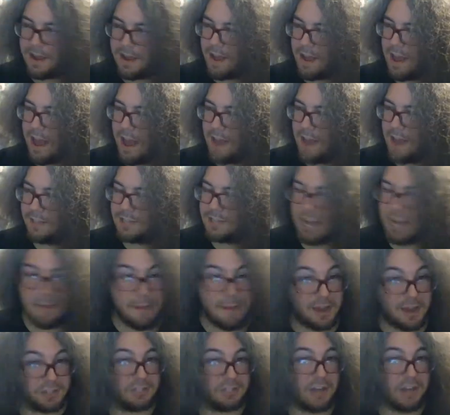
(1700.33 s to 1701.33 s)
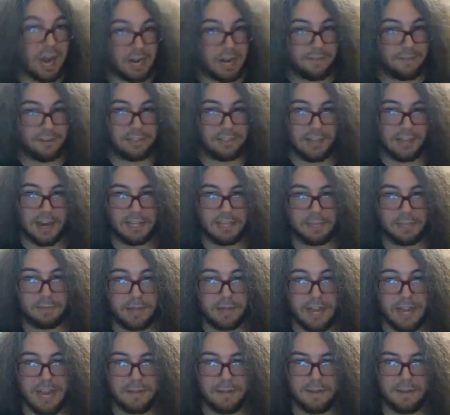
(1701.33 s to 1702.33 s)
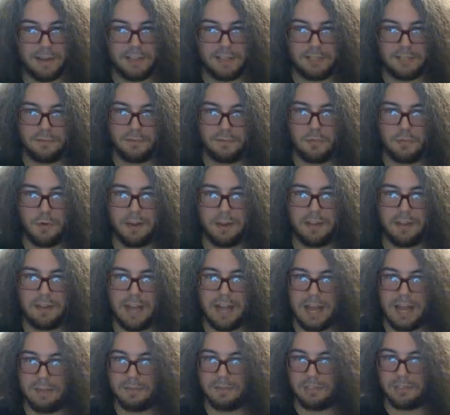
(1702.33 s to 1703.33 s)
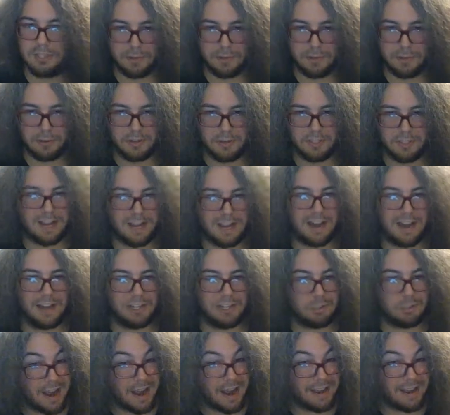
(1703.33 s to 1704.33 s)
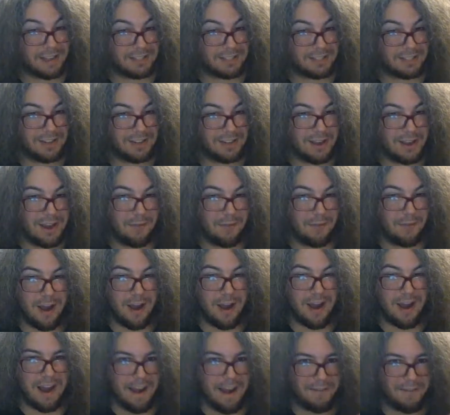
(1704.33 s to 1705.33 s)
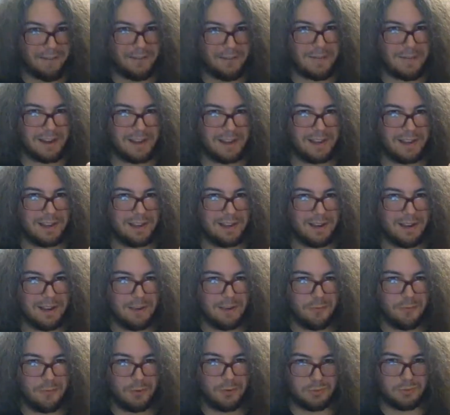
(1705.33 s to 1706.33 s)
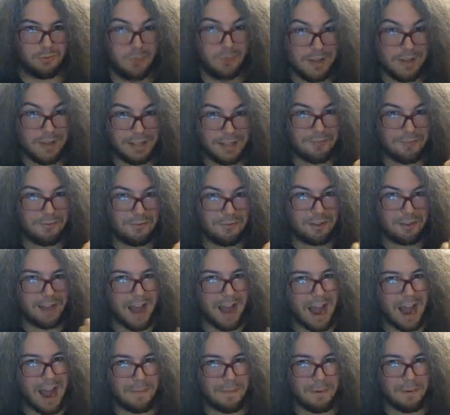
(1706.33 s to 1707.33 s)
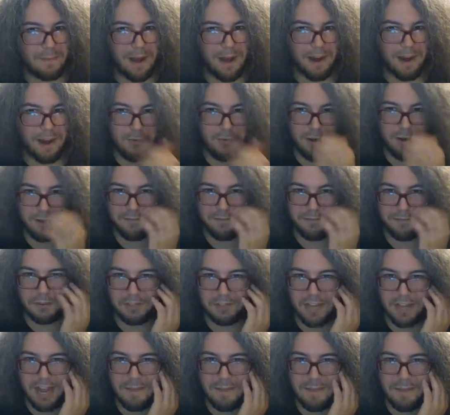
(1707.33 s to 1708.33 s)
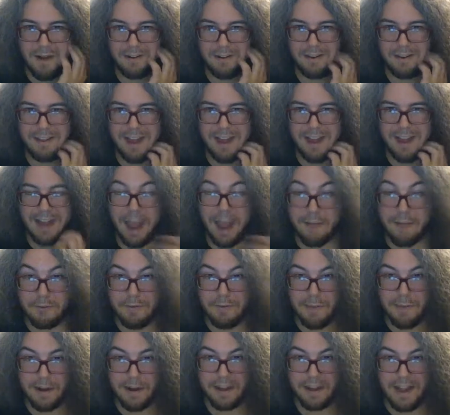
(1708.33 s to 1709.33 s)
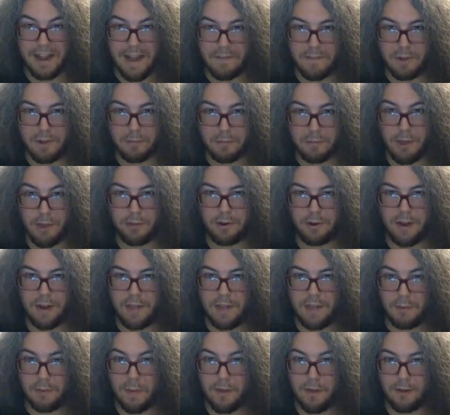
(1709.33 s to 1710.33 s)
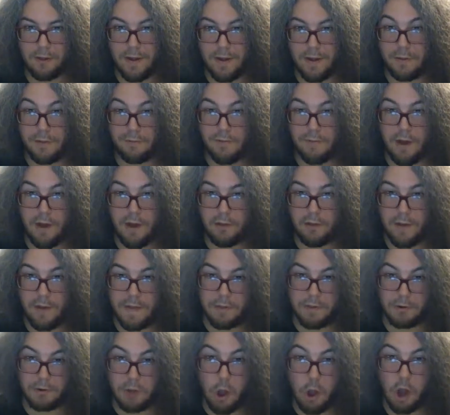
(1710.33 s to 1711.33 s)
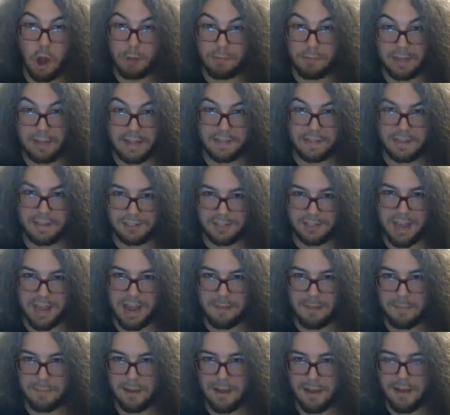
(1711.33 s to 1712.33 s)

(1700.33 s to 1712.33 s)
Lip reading: And I'm actually kind of excited to play it because it was one of the games similar to San Andreas, where everybody was really, really hype about it when it first came out, and everybody and their brother and their mother and their father and their dog played this game.